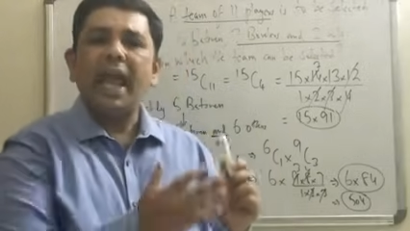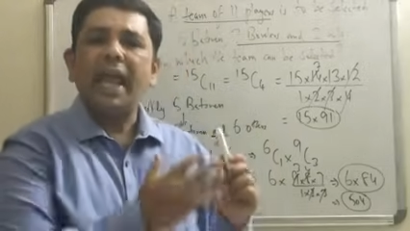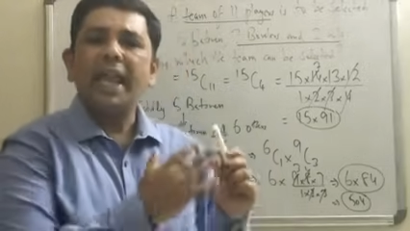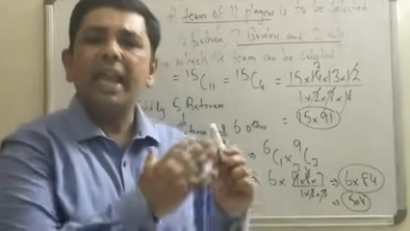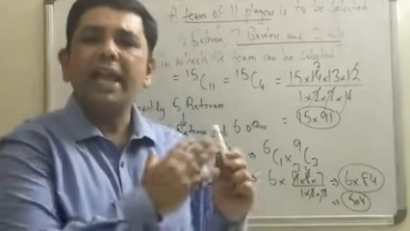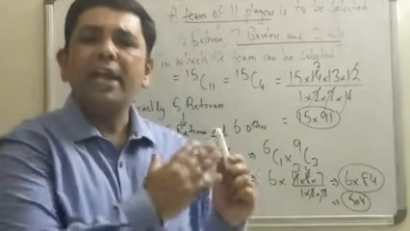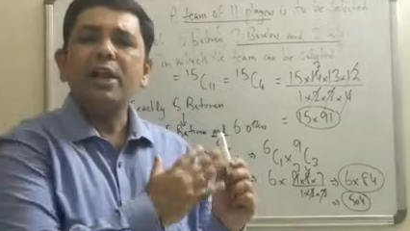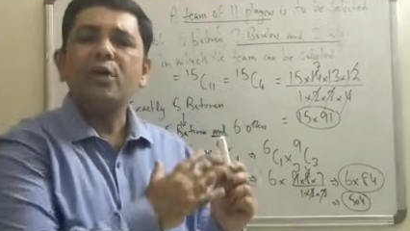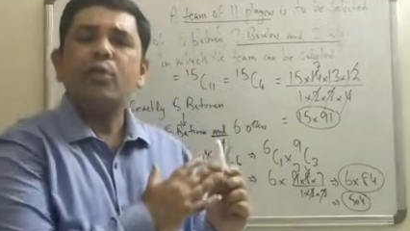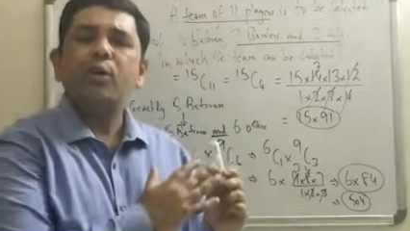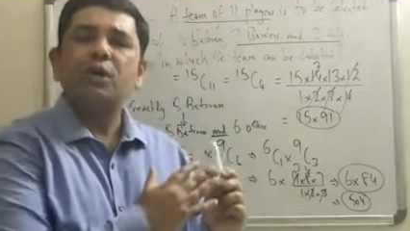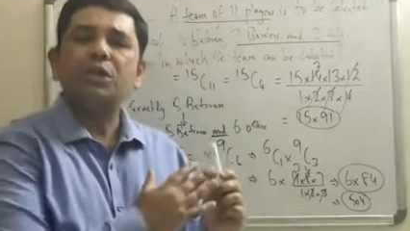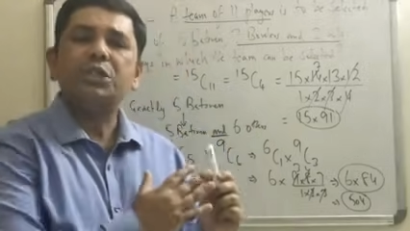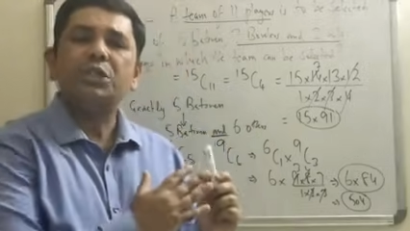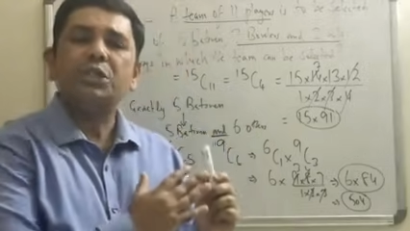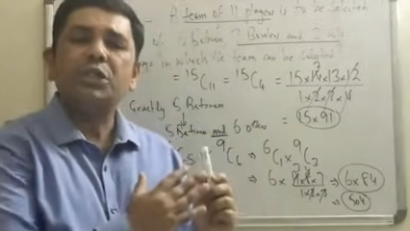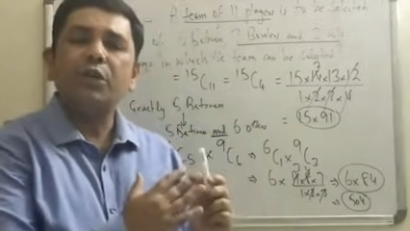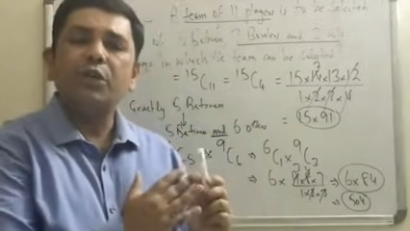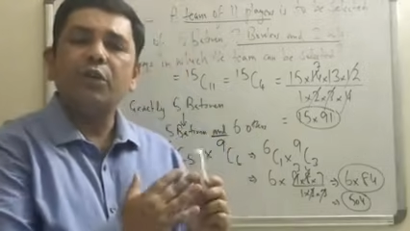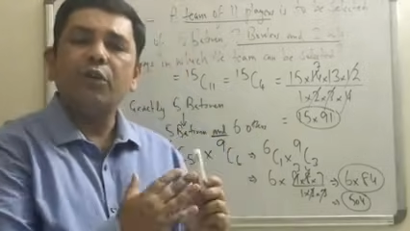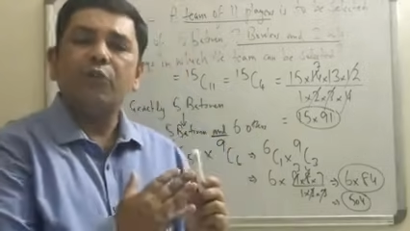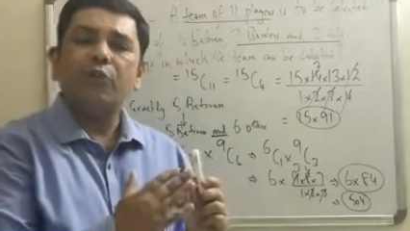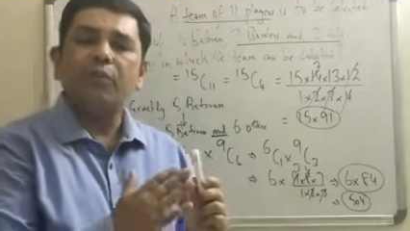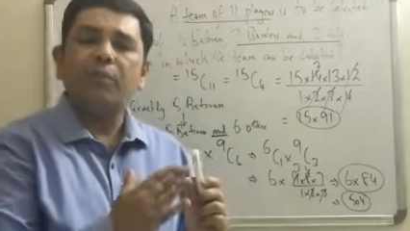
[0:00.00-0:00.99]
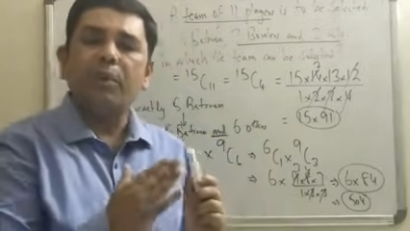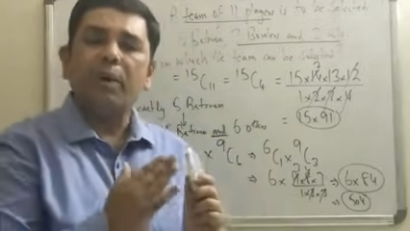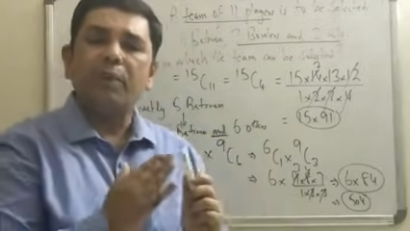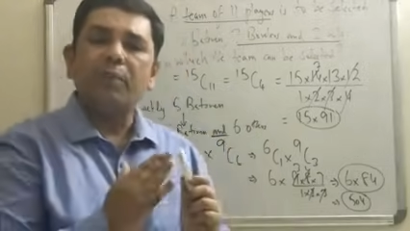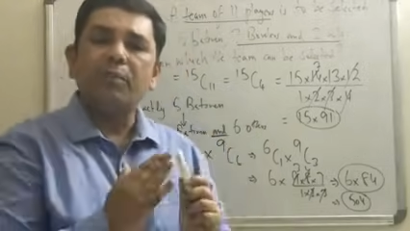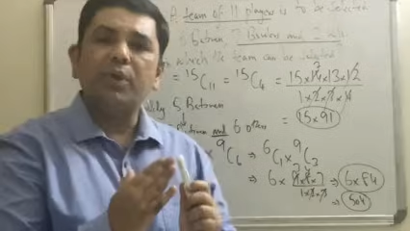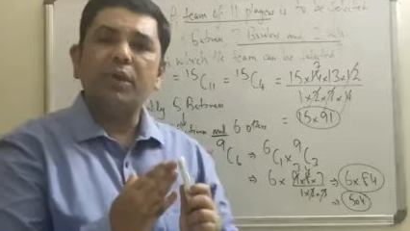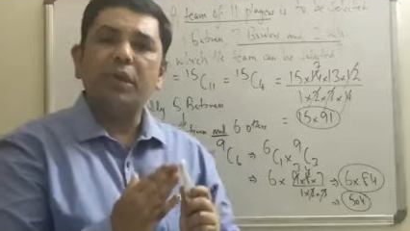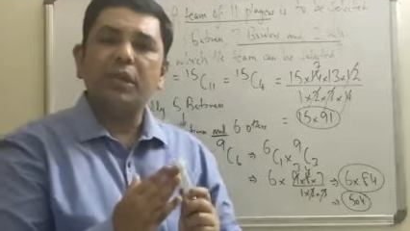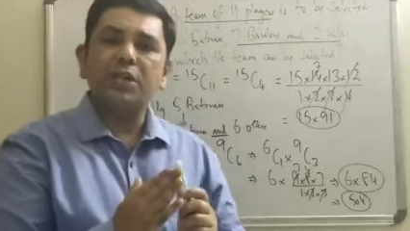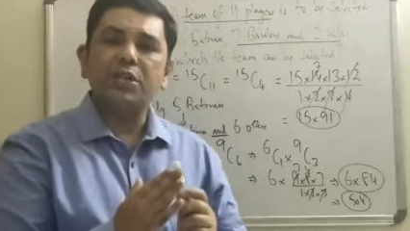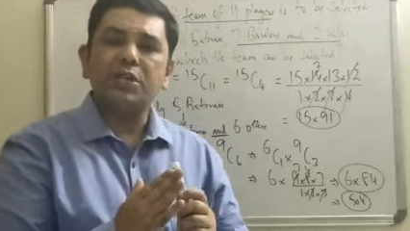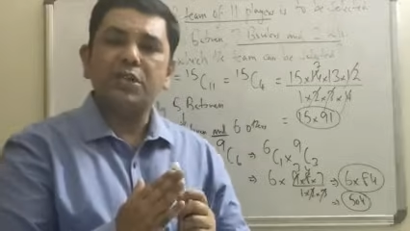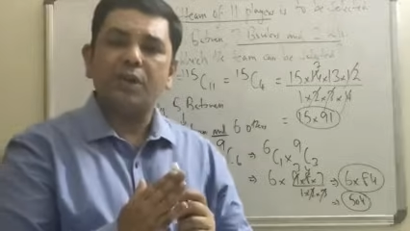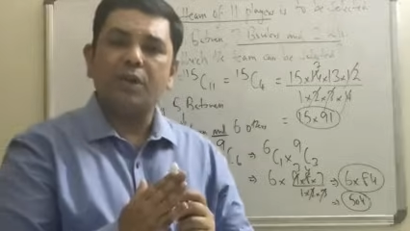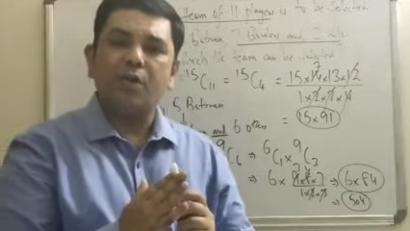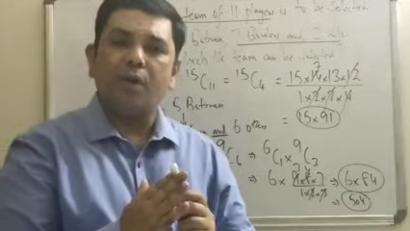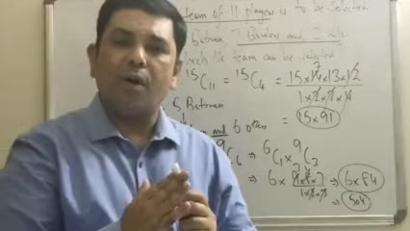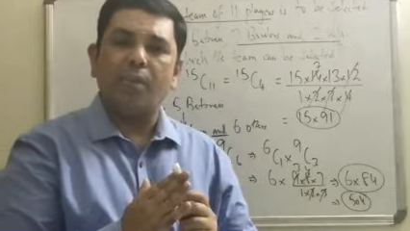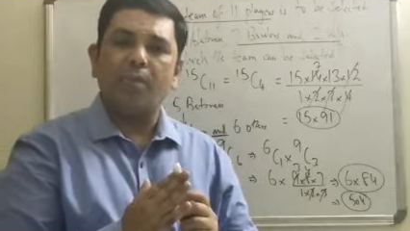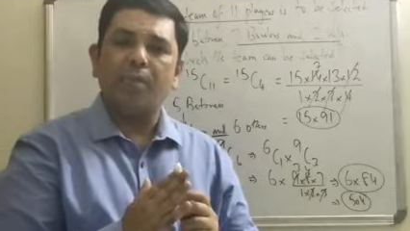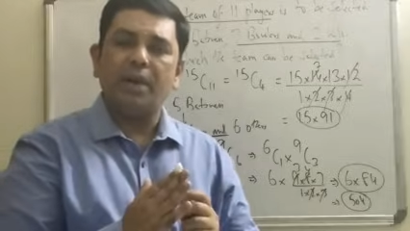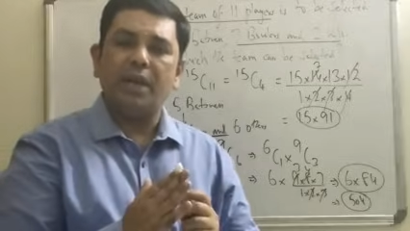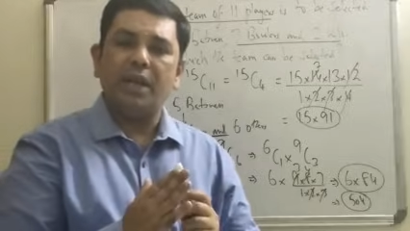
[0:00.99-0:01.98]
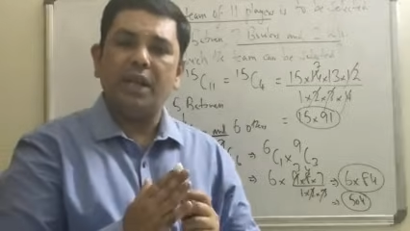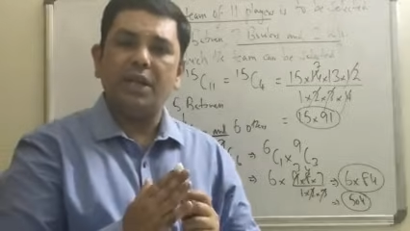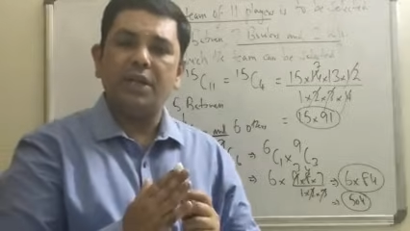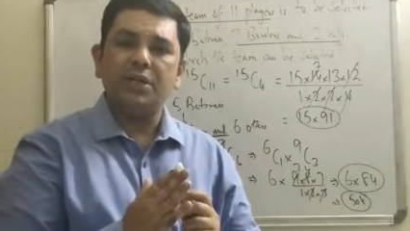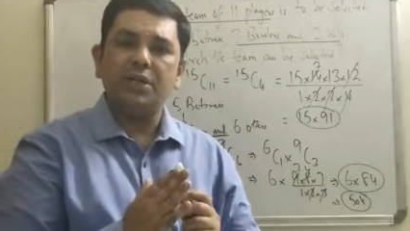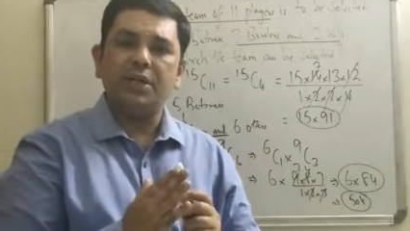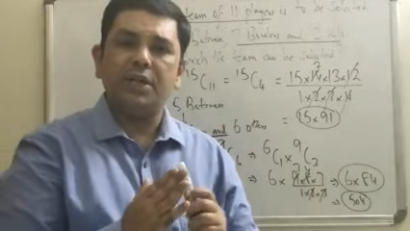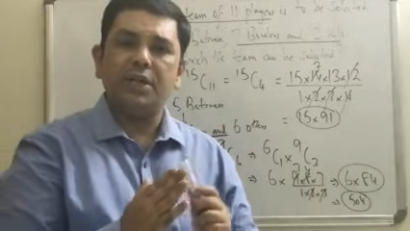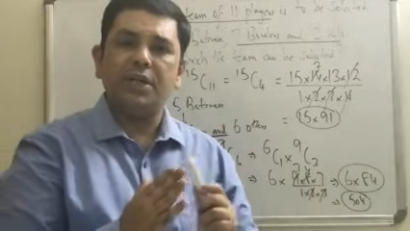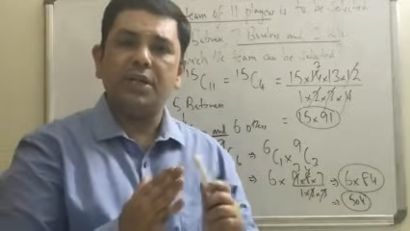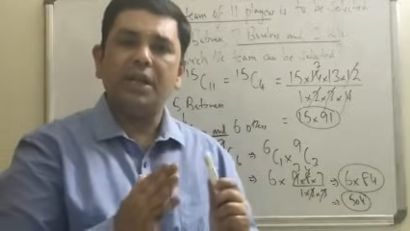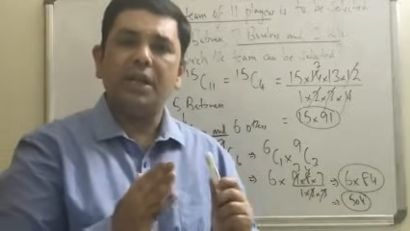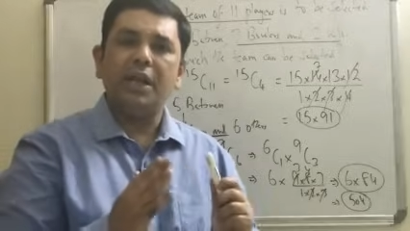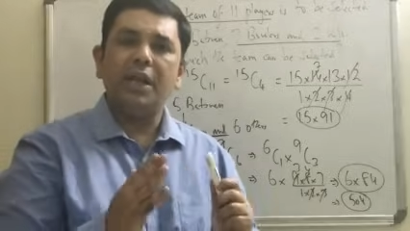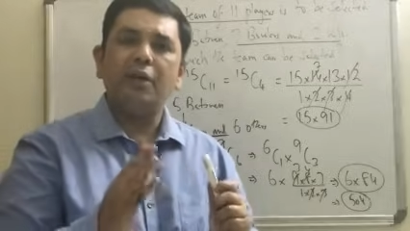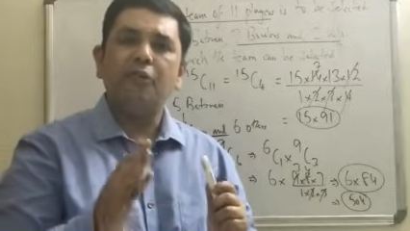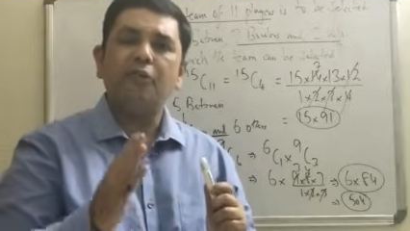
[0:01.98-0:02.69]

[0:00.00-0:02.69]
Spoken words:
any question of permutation combination,